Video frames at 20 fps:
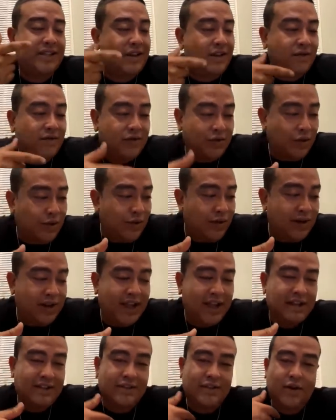love doing
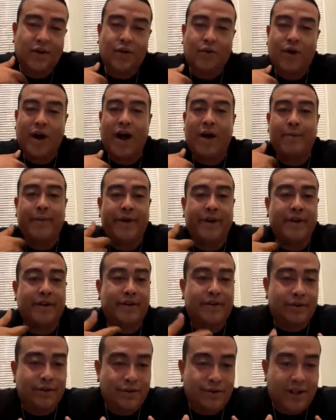that, so why I'm gonna
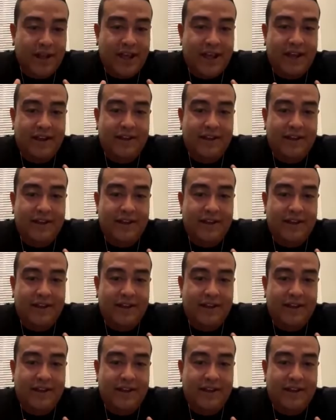do that,